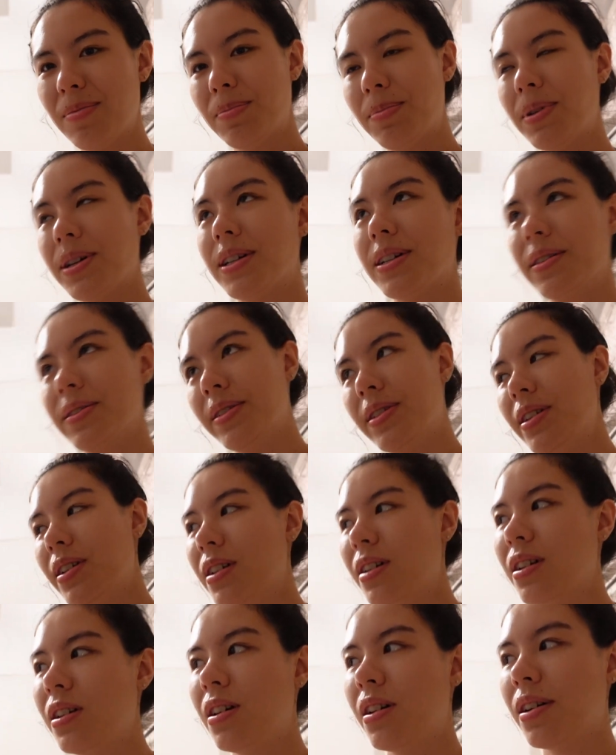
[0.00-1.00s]
but
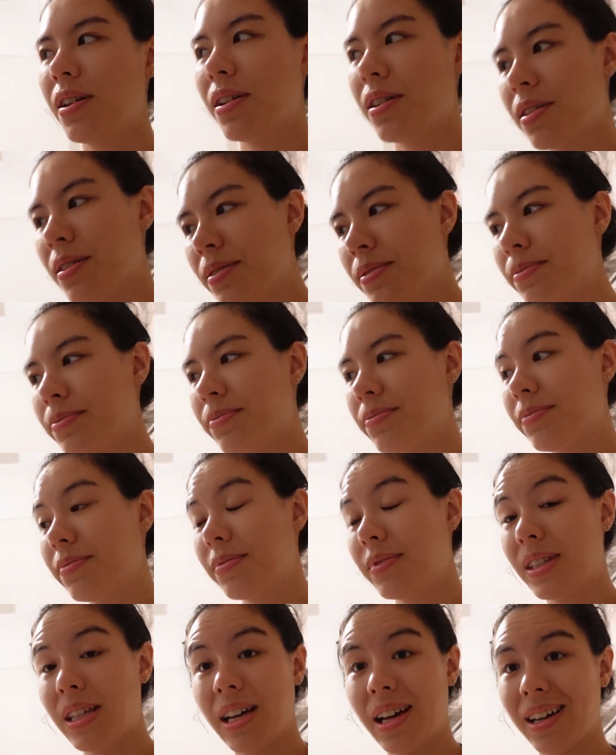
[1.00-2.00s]
um,
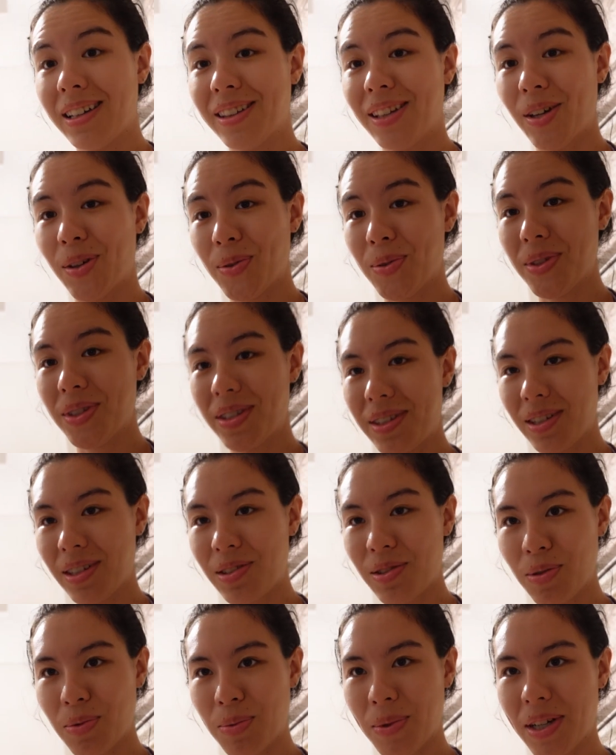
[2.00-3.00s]
yeah, that was
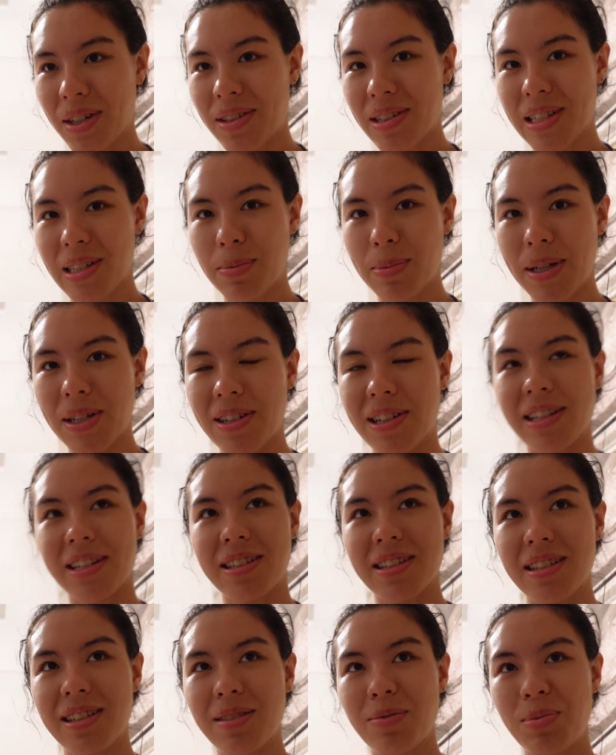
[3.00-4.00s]
such a weird
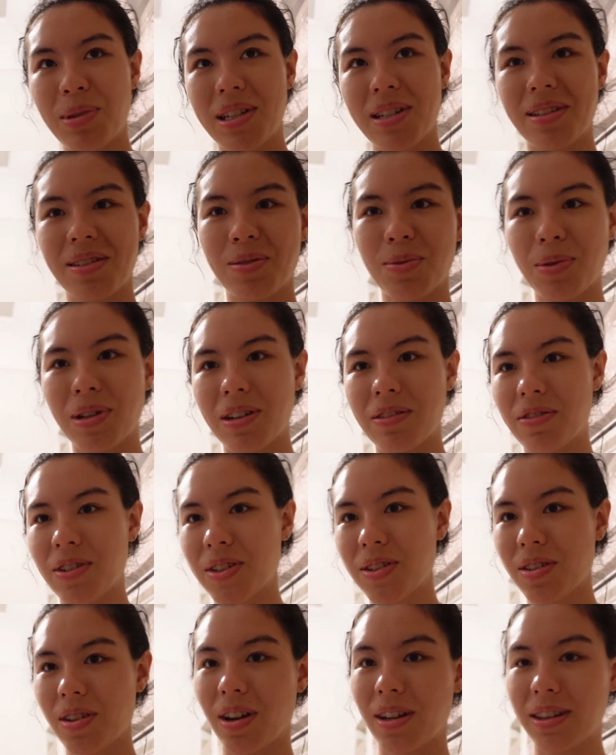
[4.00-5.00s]
experience because when I
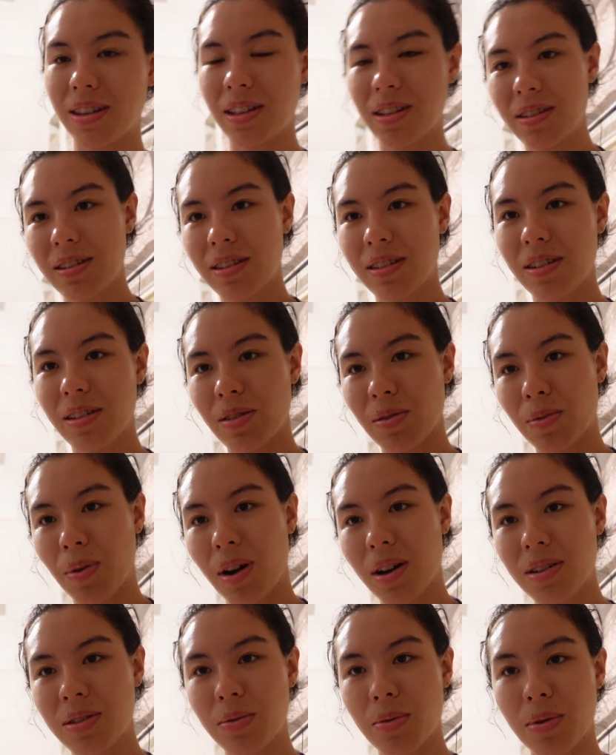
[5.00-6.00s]
first got there, the
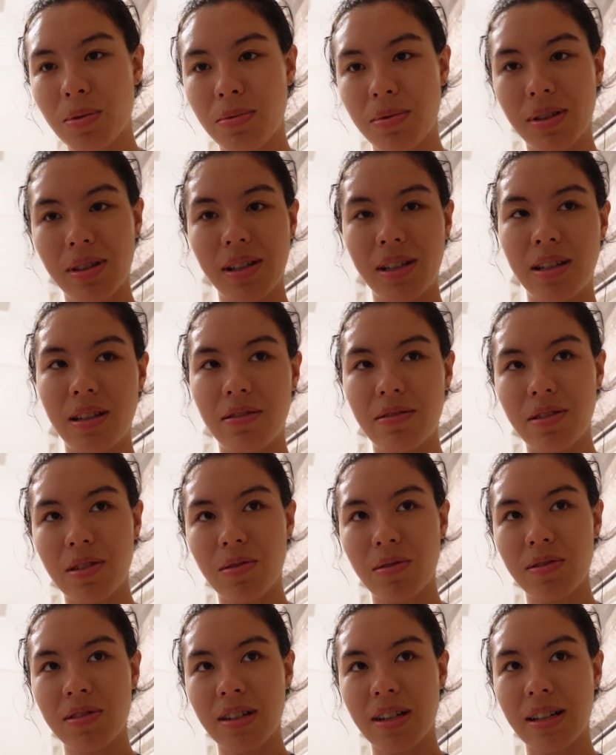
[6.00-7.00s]
rocks were really
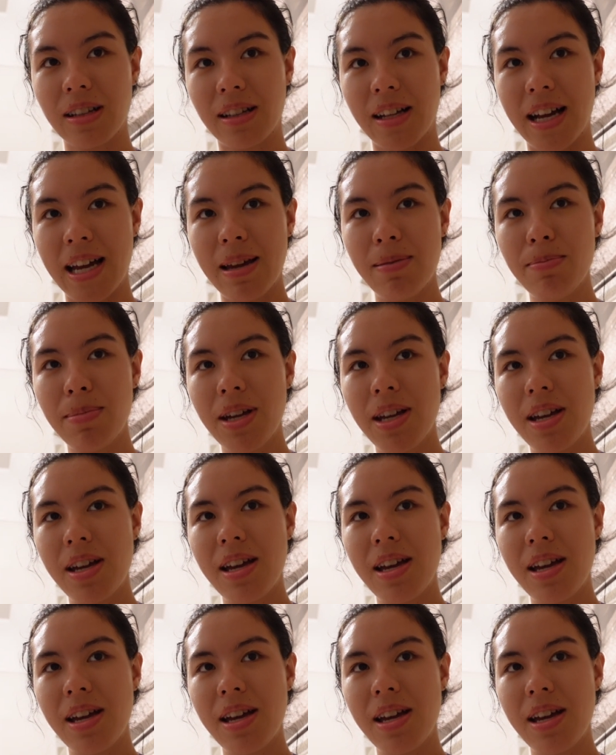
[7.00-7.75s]
difficult to climb,